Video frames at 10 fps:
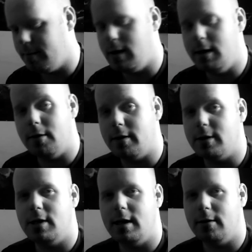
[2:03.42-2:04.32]
the
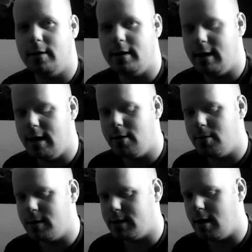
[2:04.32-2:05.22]
channel that the other
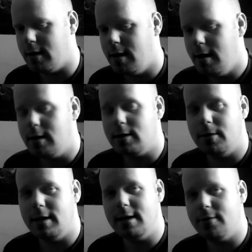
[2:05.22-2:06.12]
one's on. So
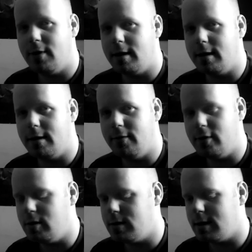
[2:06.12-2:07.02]
it is very
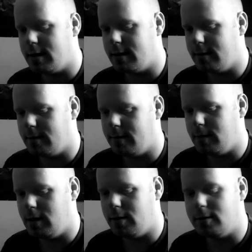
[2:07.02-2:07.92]
confusing,
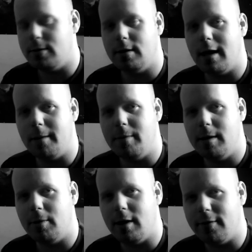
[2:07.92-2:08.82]
to a lot of
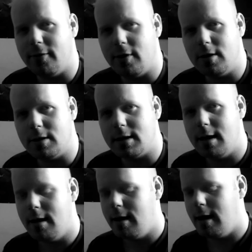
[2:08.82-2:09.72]
people at first.
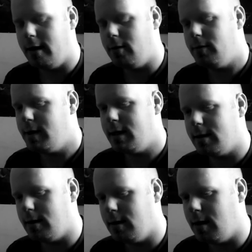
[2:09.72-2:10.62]
I don't
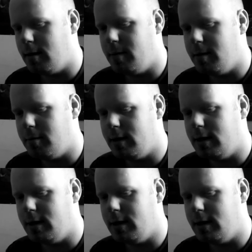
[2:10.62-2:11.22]
think a lot of people